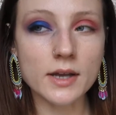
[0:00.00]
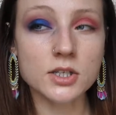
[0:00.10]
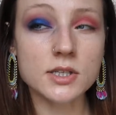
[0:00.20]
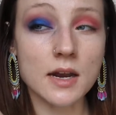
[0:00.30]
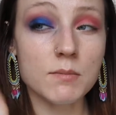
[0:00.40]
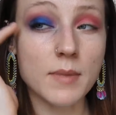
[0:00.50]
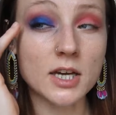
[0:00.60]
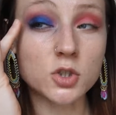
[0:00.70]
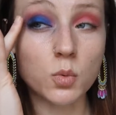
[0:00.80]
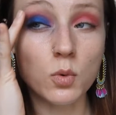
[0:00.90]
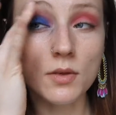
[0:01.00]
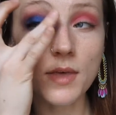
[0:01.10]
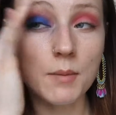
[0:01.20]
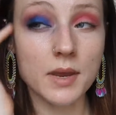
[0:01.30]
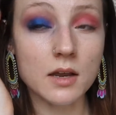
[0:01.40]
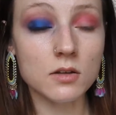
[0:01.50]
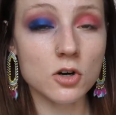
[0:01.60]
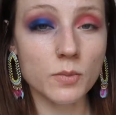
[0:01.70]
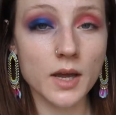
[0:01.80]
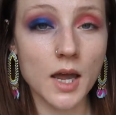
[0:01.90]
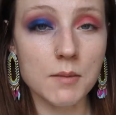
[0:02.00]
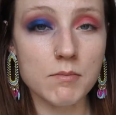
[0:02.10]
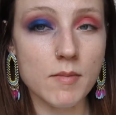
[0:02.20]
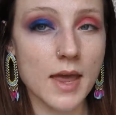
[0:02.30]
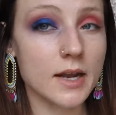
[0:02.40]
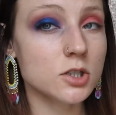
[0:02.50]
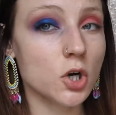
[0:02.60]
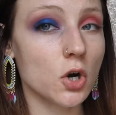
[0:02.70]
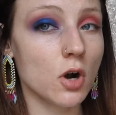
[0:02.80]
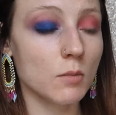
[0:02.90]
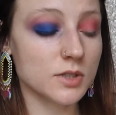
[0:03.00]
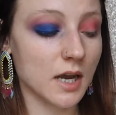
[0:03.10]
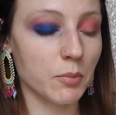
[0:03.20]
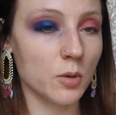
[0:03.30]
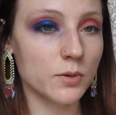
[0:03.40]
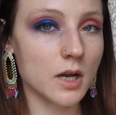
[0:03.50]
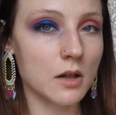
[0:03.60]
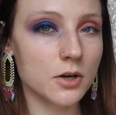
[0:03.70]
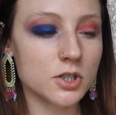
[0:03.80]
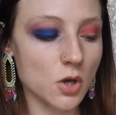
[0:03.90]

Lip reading: it just kind of meshed with that pink a little bit and made it turn almost like a purpley color.